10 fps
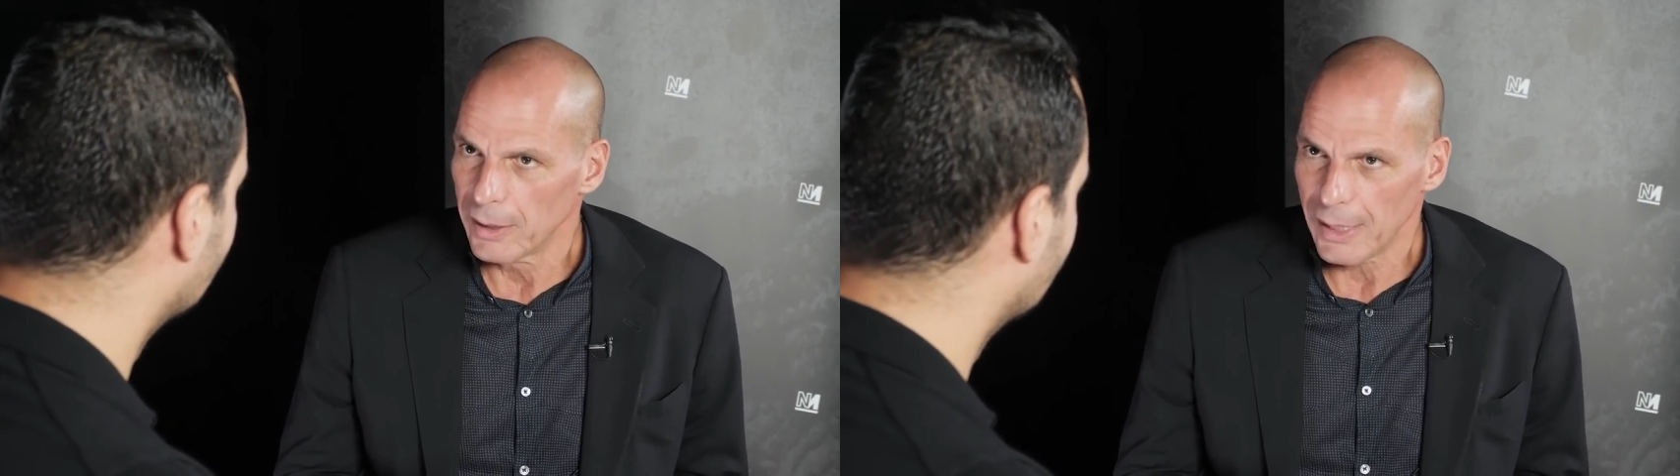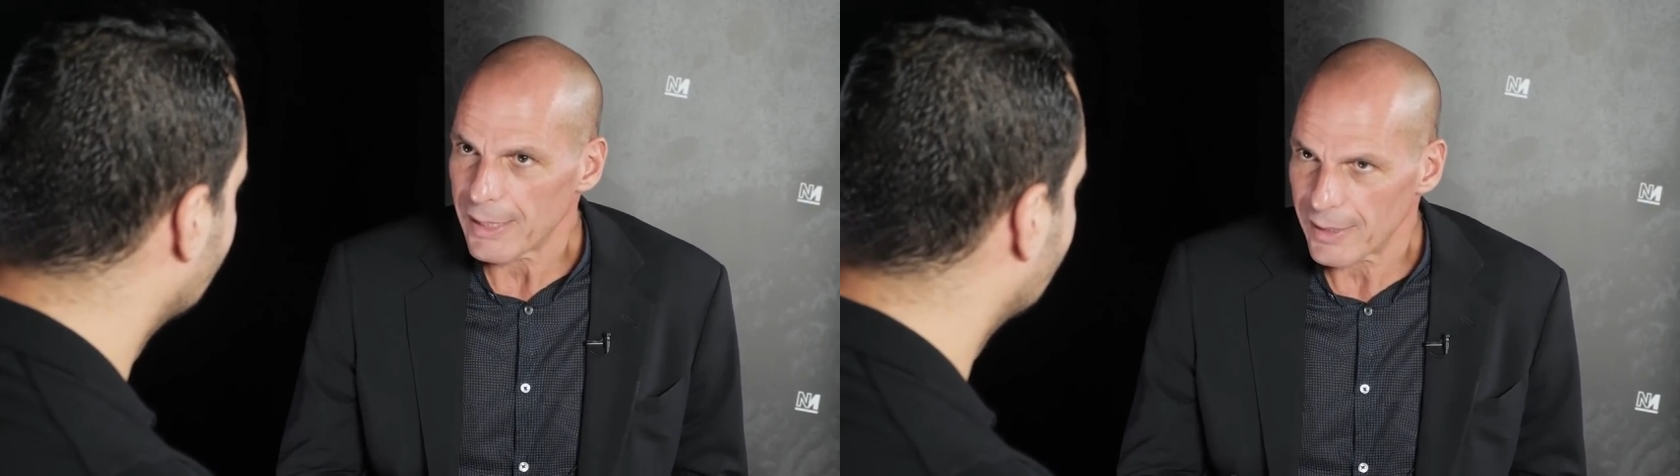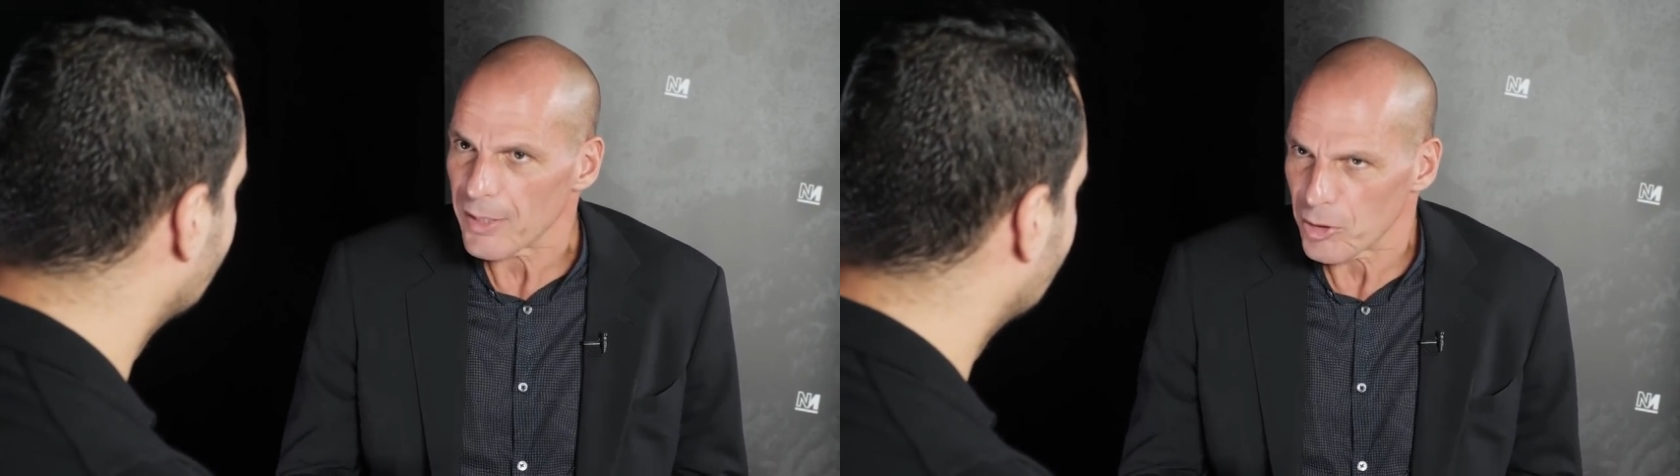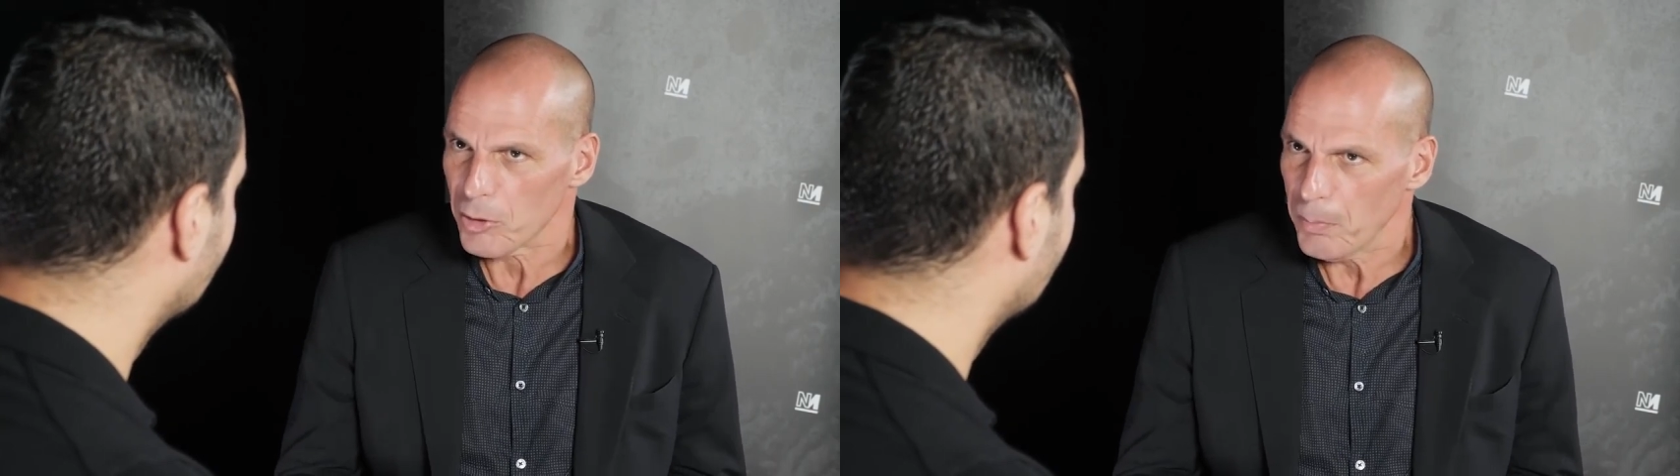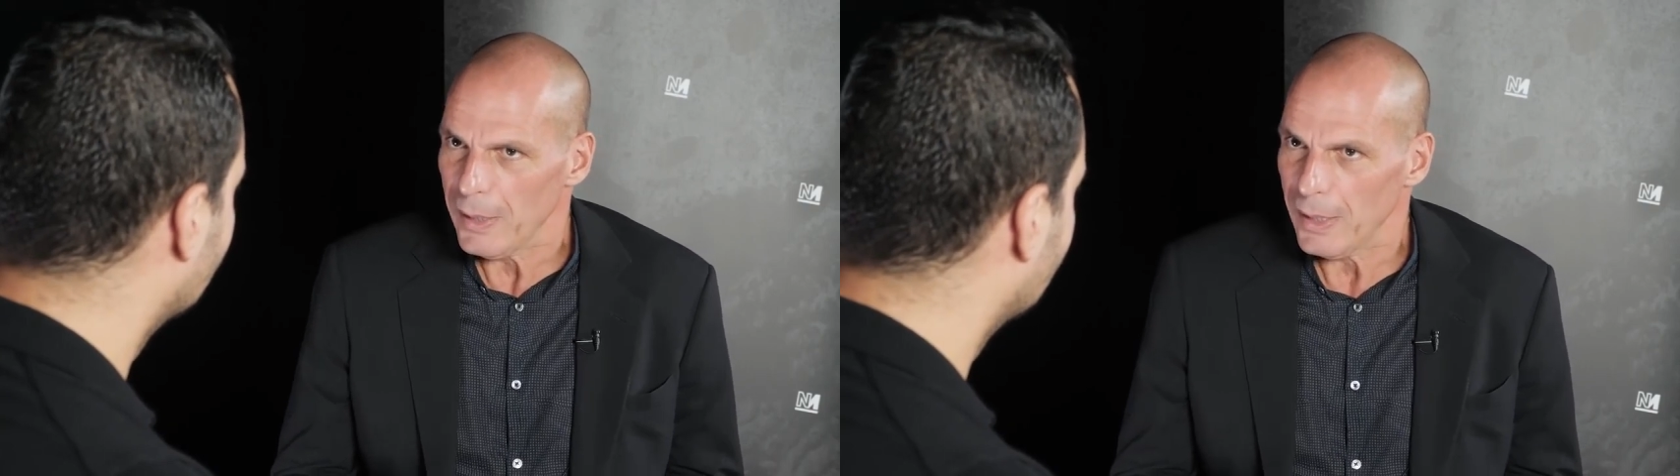It seems
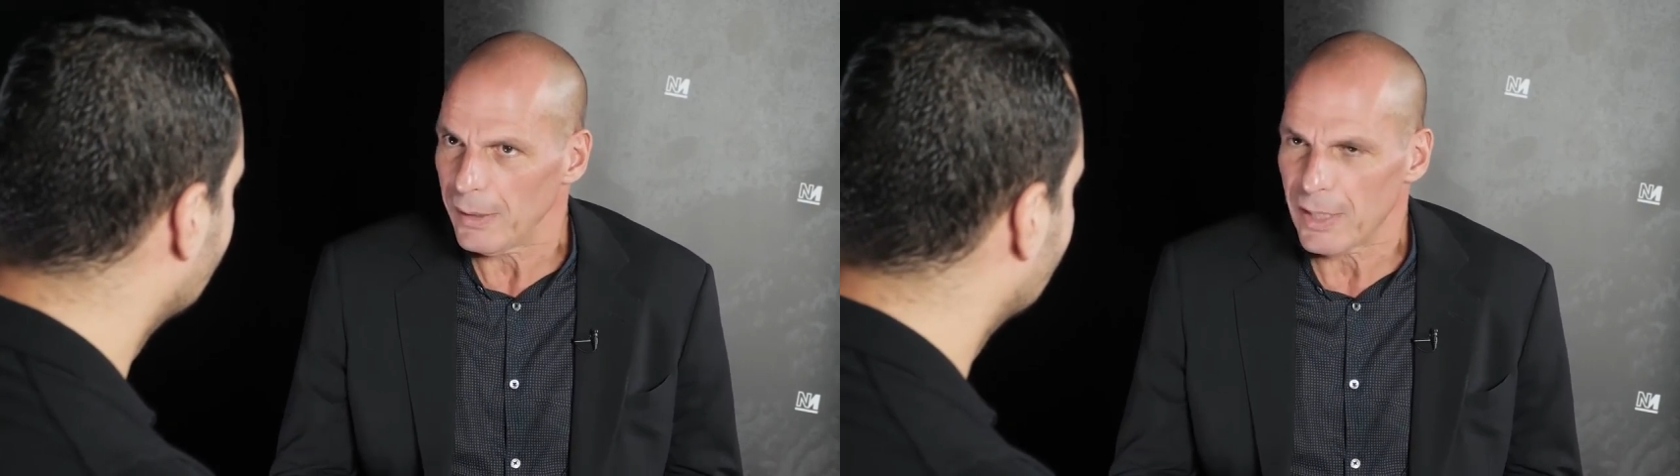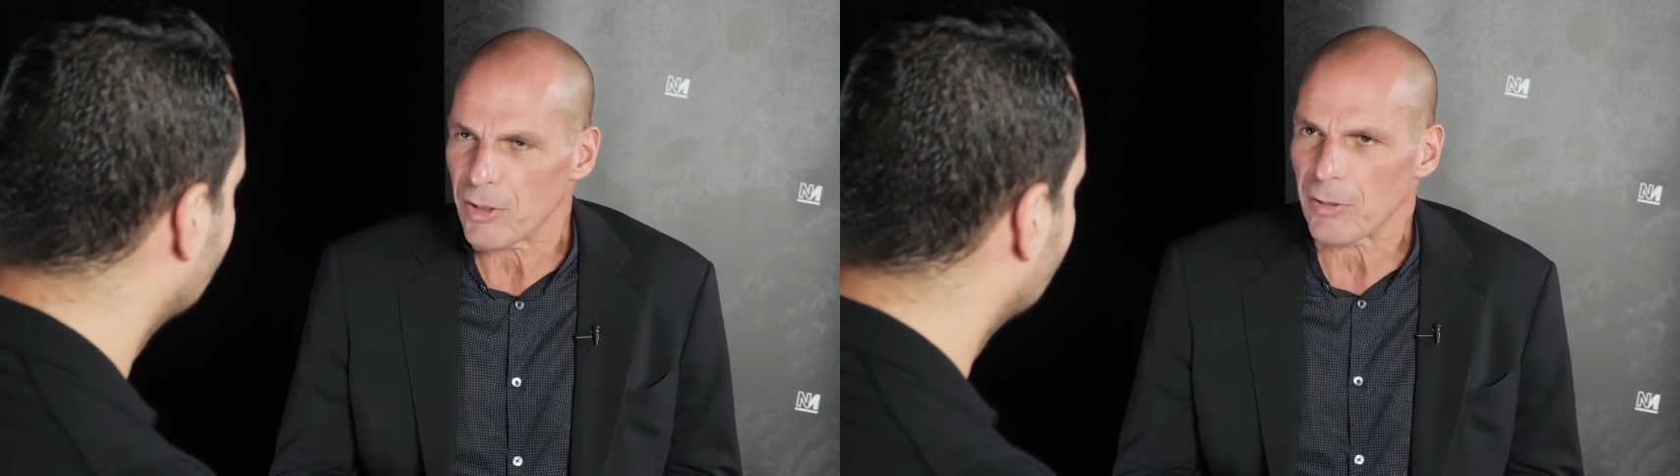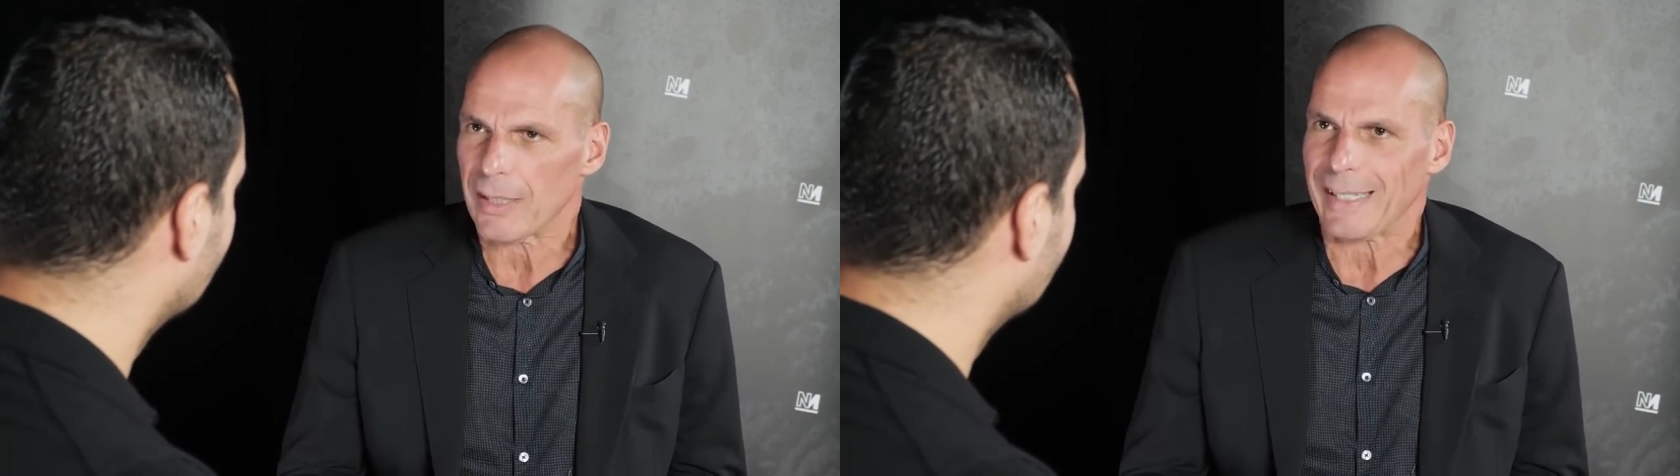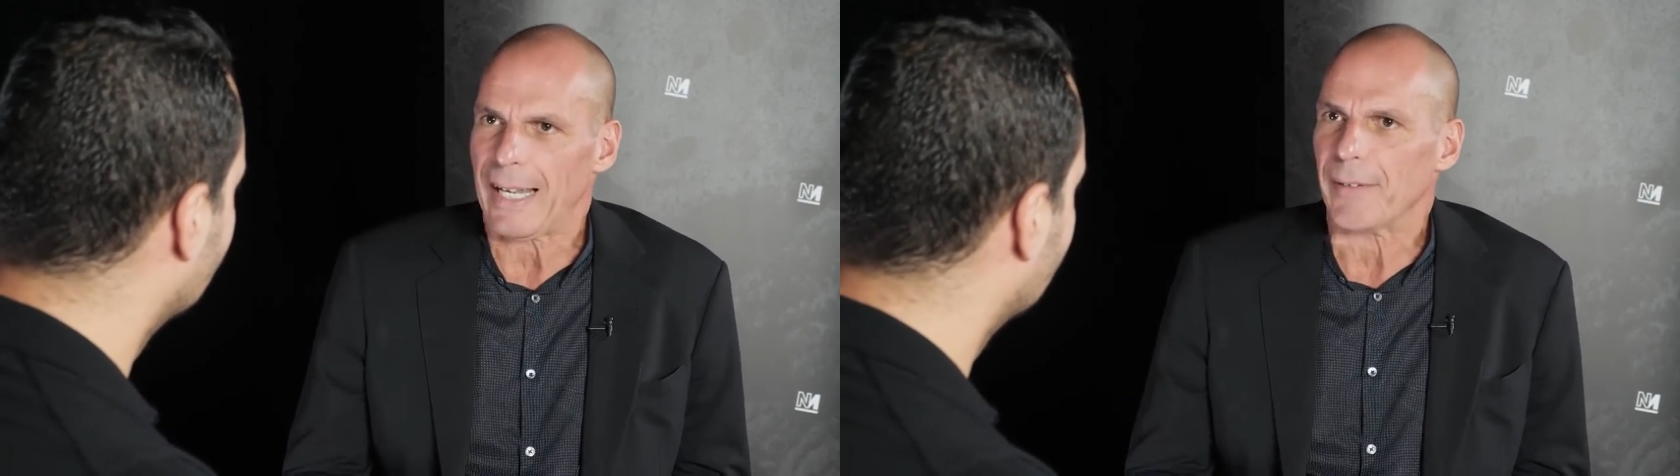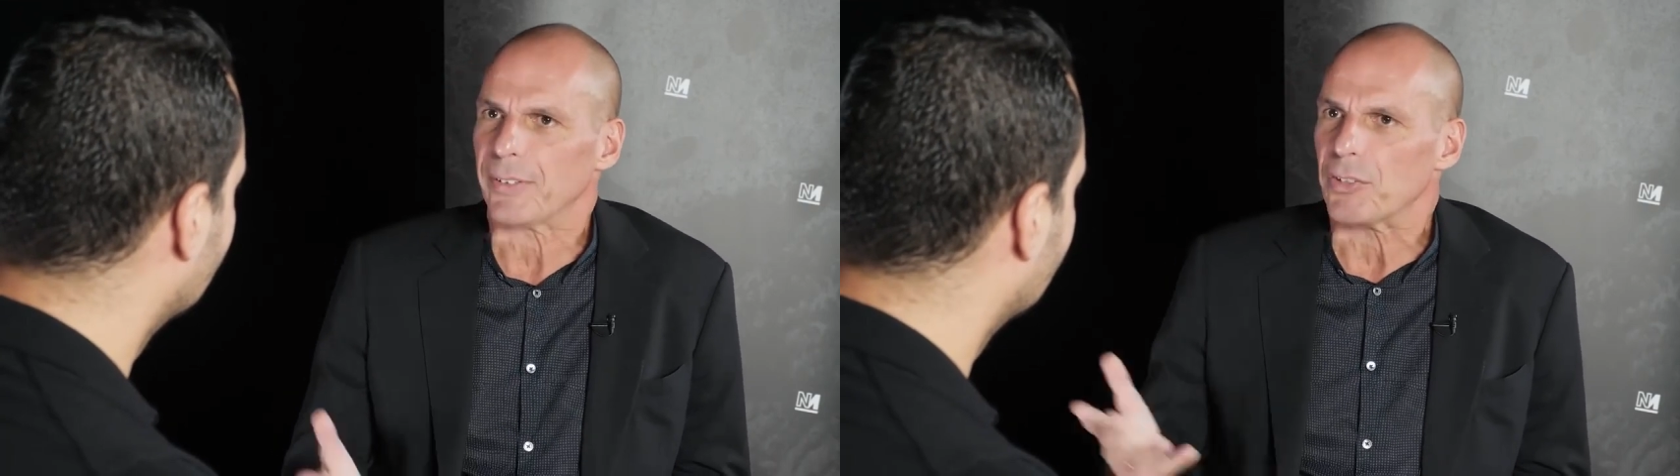to be, it's not that the
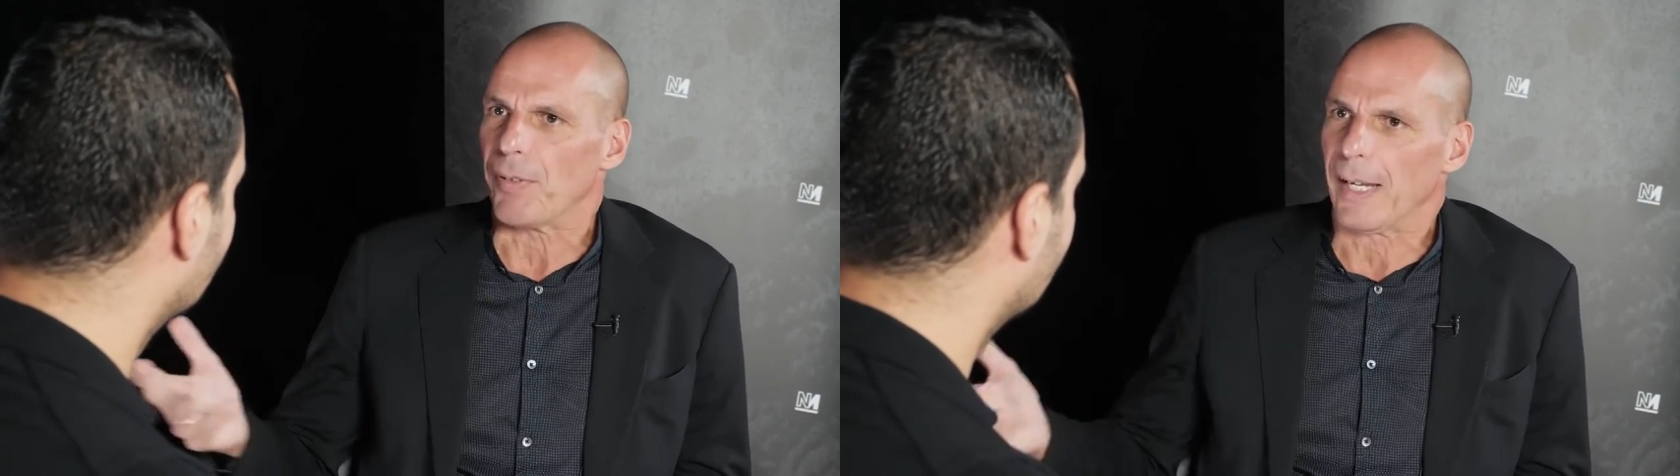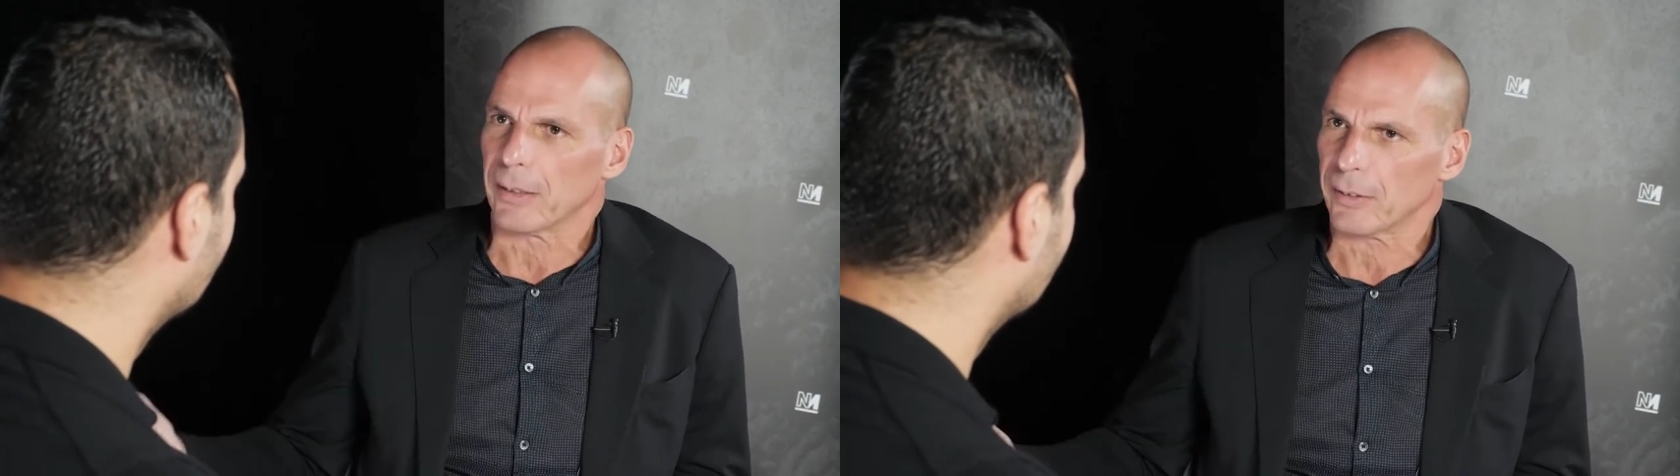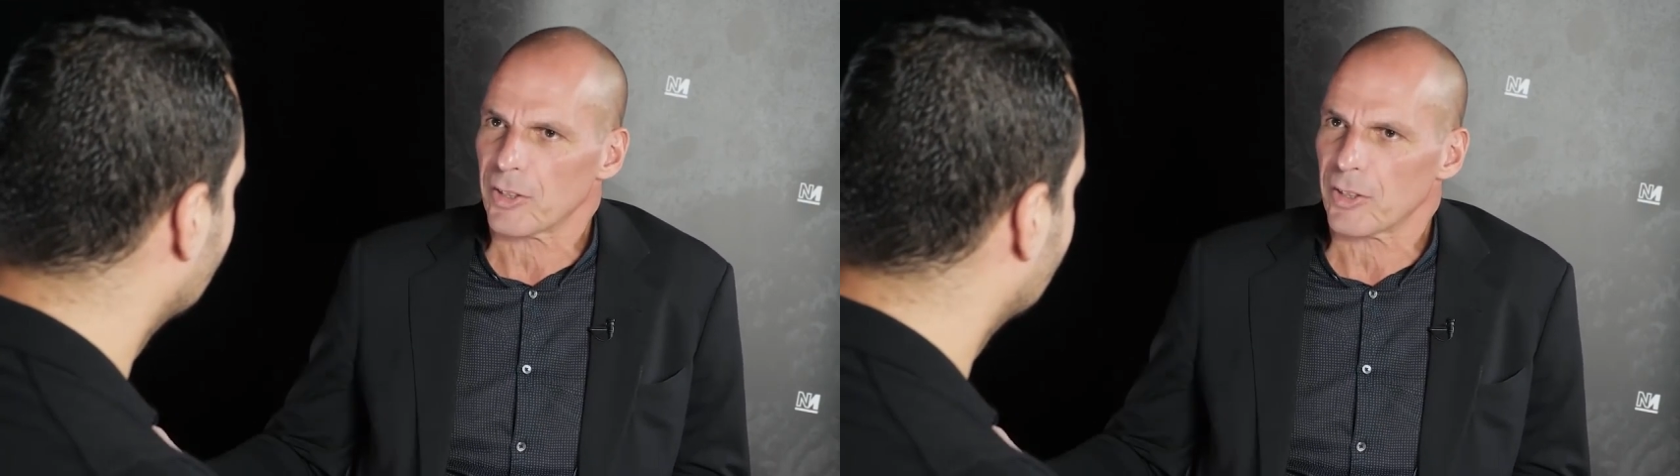left has failed,